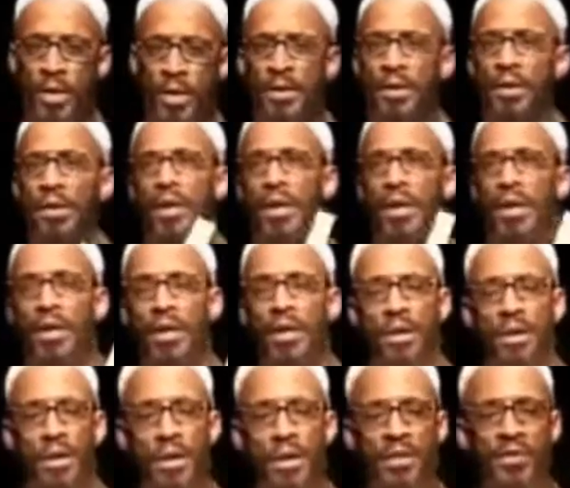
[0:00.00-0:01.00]
One,
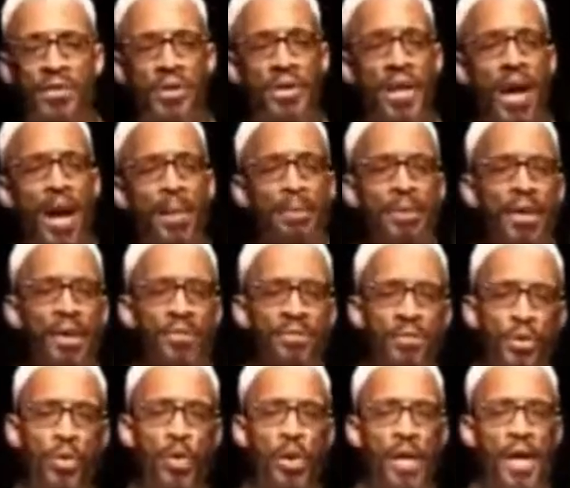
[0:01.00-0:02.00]
it's a copy
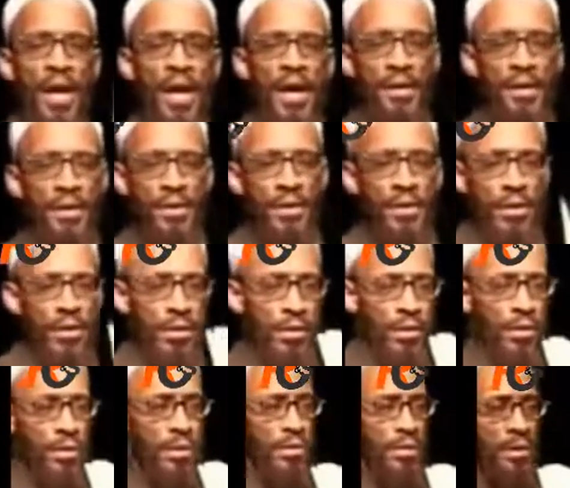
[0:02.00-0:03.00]
of the Quran
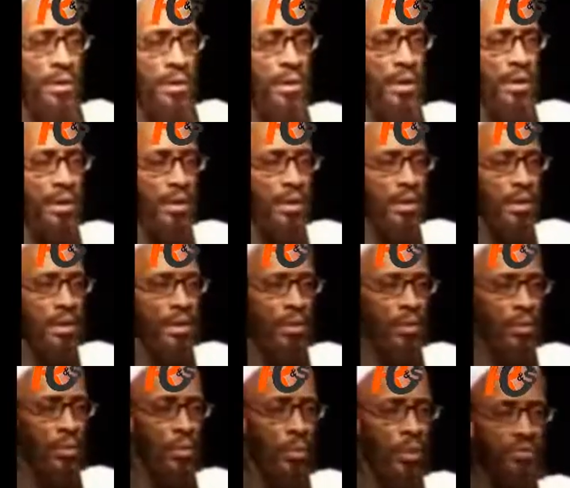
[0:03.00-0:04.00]

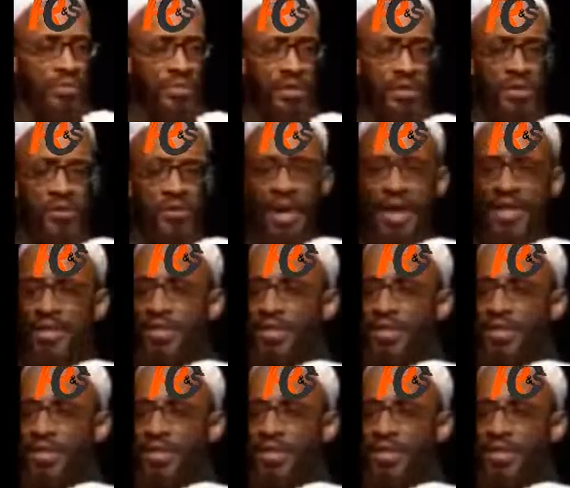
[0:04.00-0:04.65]
with the